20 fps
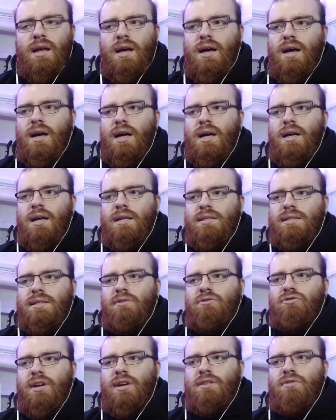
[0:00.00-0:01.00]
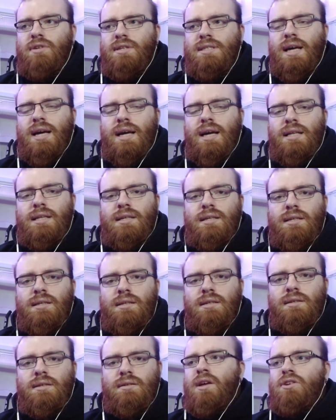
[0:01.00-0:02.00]
uh, soundtrack to the side.
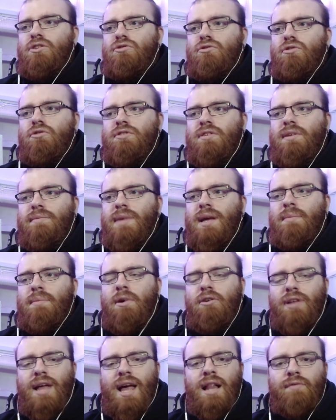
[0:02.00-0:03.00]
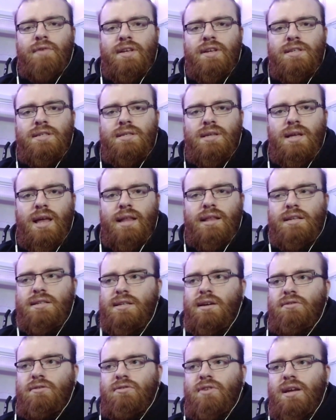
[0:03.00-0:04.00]
Should know something about Elvis and the
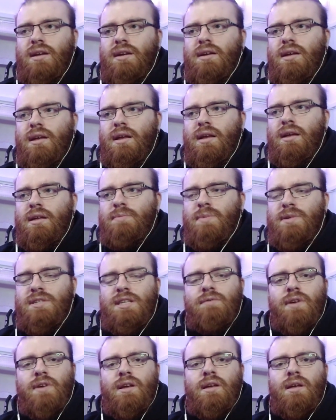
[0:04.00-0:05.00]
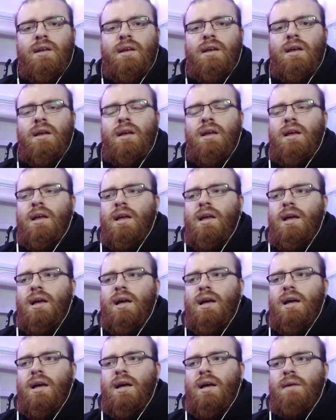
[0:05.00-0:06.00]
soundtrack in specific.
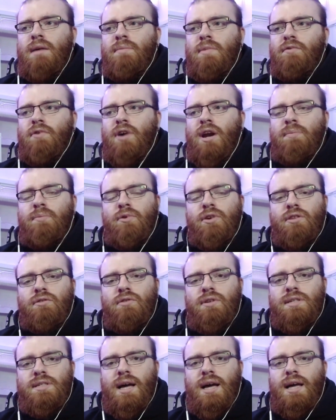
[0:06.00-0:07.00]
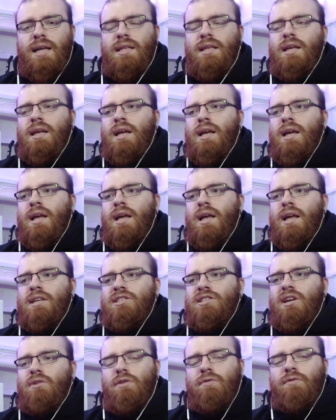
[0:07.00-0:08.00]
Uh, before I put it to the side.
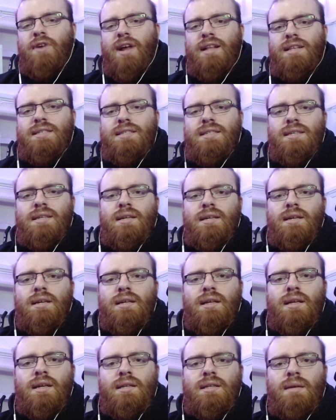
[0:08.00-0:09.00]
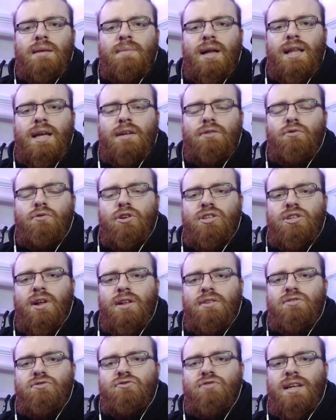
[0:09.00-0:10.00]
Share with your friends, uh, they might like to watch
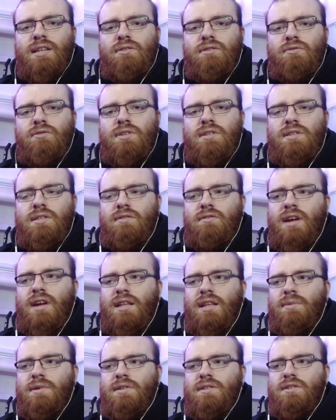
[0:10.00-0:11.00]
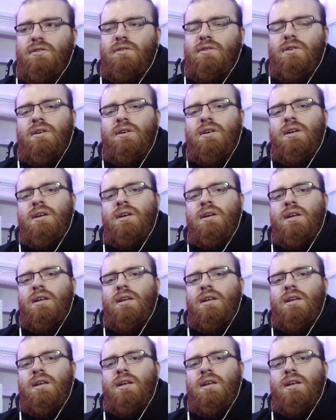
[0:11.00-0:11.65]
someone else reacting to this incredible song